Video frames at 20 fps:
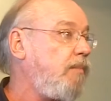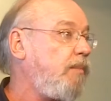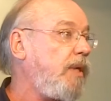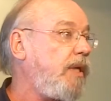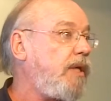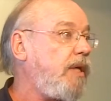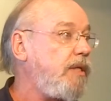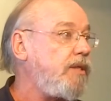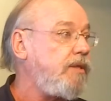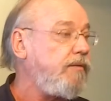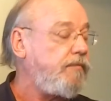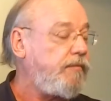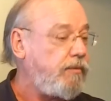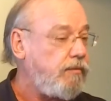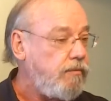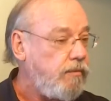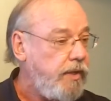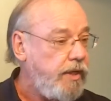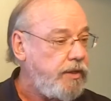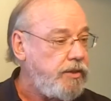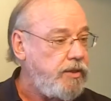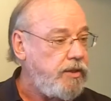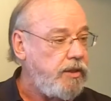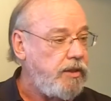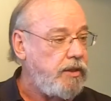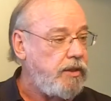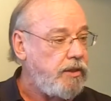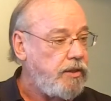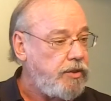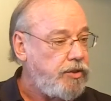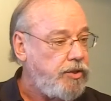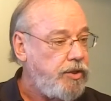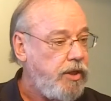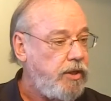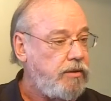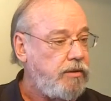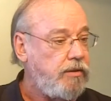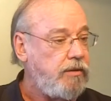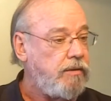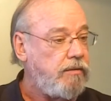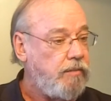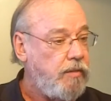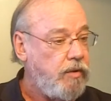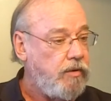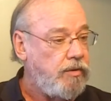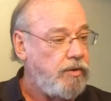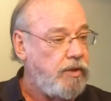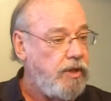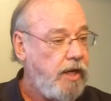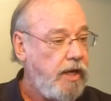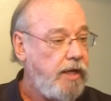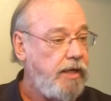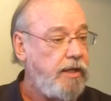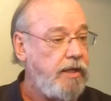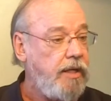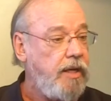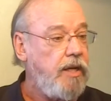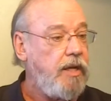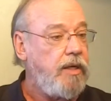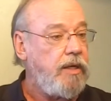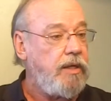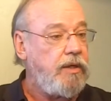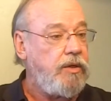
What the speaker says: Because if you're resting in the shelter of the Most High,